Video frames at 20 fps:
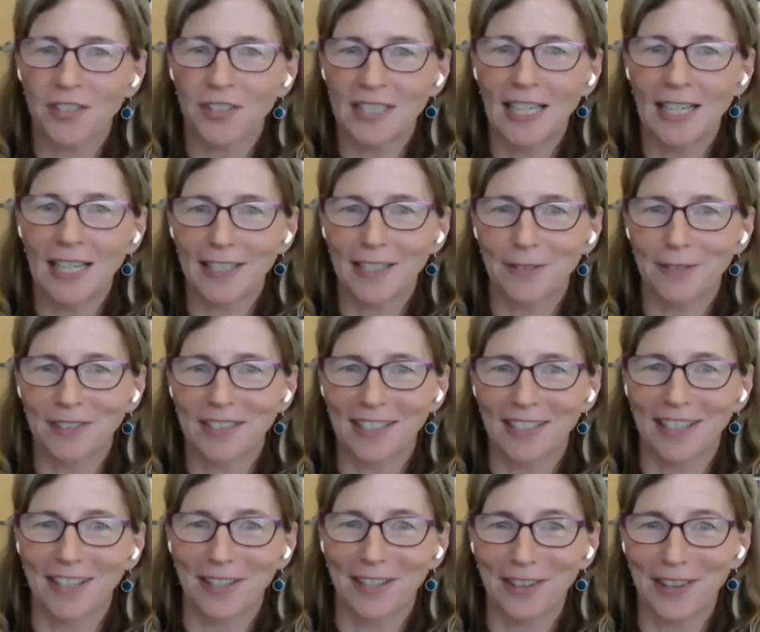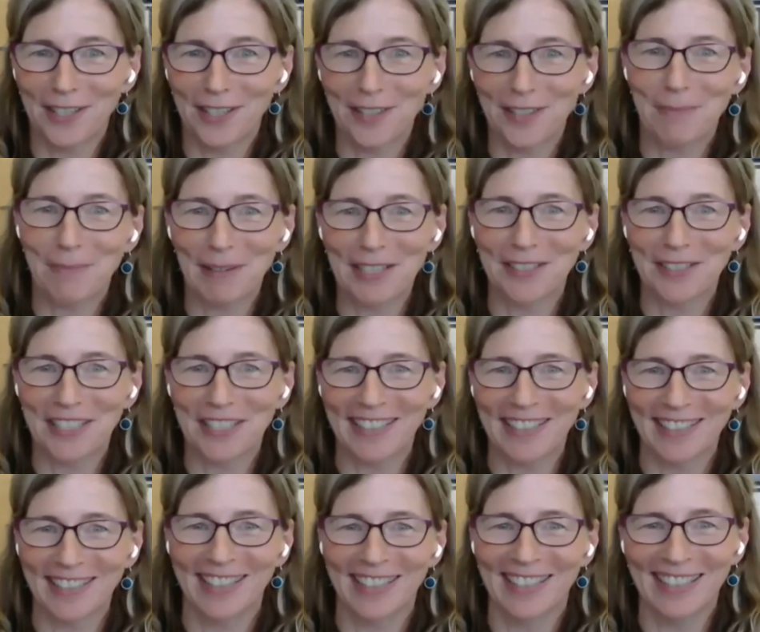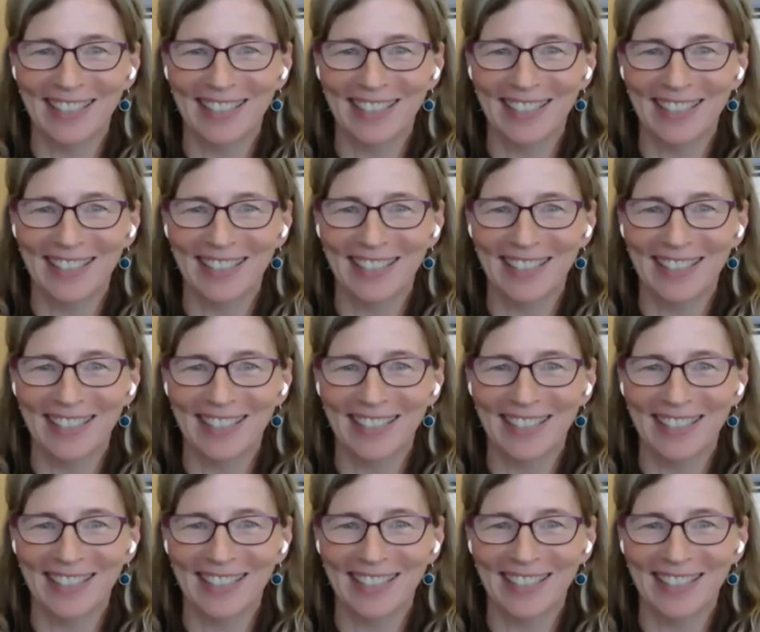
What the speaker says: negatives they're the bigger deal.